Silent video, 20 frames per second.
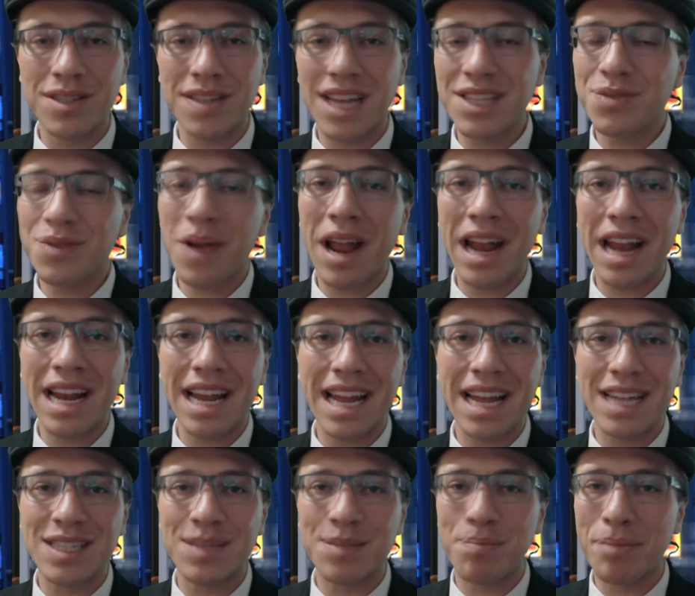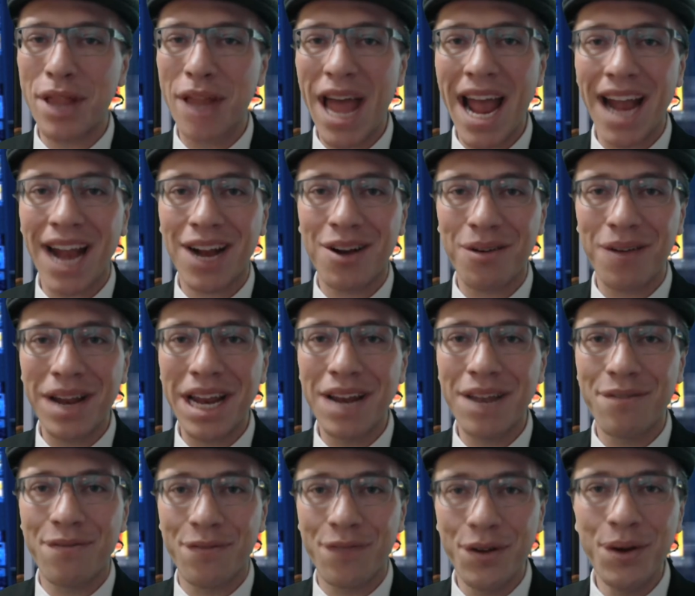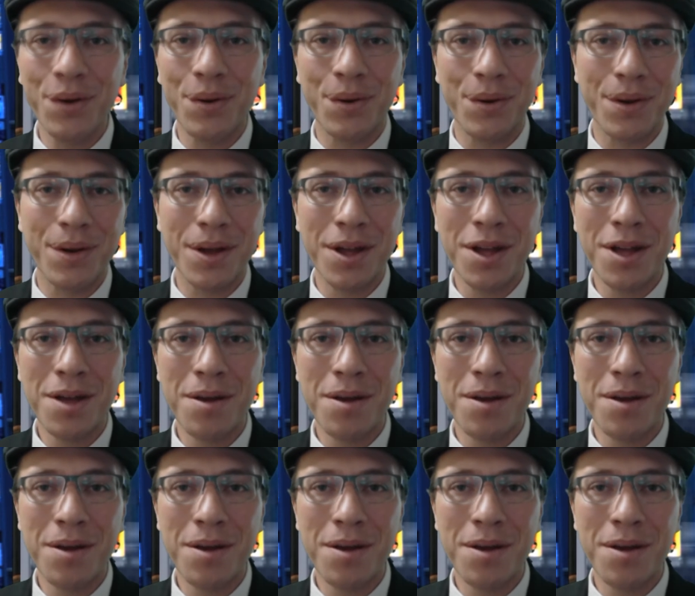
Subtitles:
That's right, it's Black-Green Food,